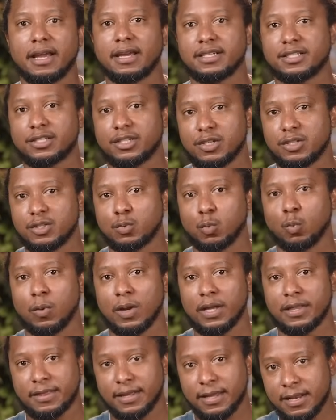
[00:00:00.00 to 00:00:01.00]
issues
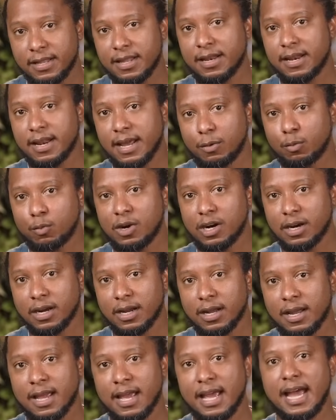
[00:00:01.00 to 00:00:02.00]
within the network
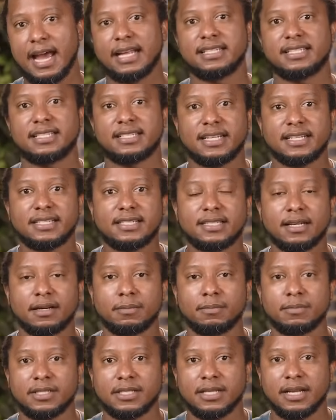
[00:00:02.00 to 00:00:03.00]
and
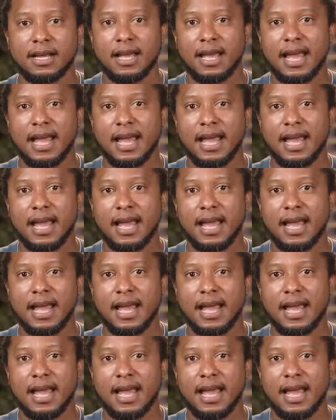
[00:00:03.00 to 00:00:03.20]
systems